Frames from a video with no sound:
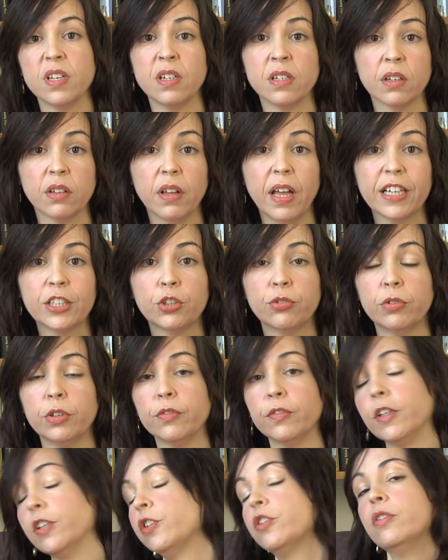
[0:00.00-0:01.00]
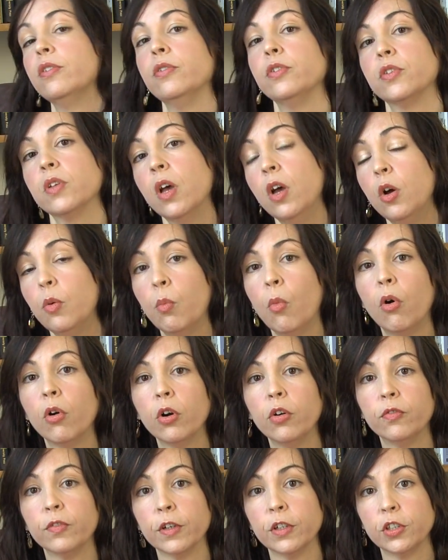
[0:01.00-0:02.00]
intellectual virtues,
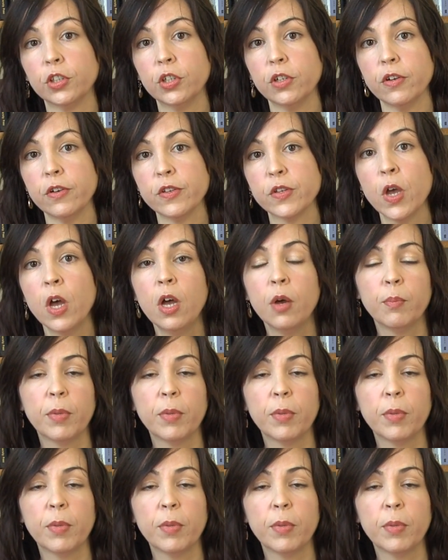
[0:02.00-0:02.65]
moral virtues,